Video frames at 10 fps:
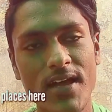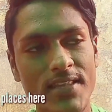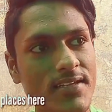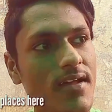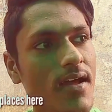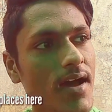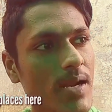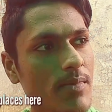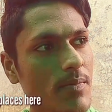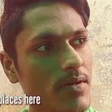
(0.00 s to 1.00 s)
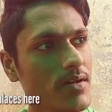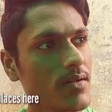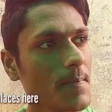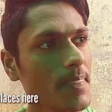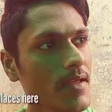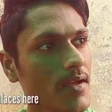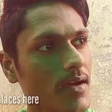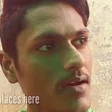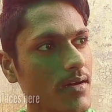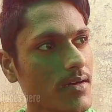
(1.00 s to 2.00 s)
I remember
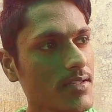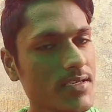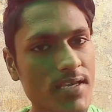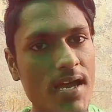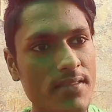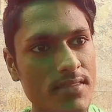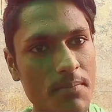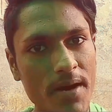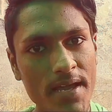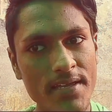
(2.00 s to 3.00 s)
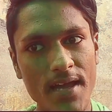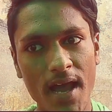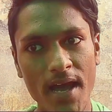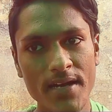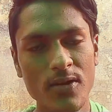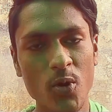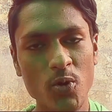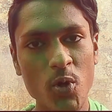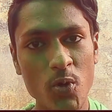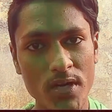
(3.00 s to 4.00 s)
the mic had a
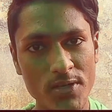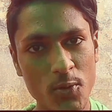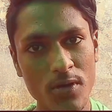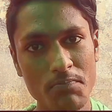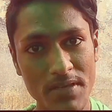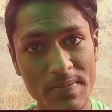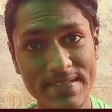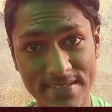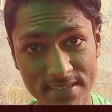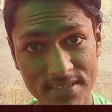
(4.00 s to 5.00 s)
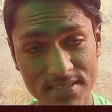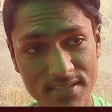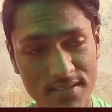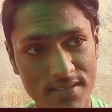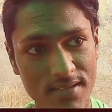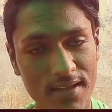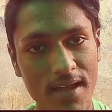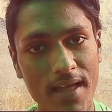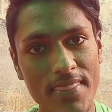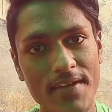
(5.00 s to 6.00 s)
logo on it called BBC,
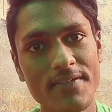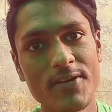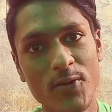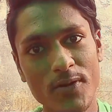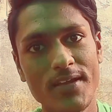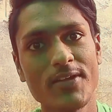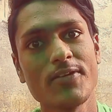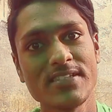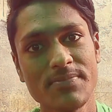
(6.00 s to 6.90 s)
and they were recording it on a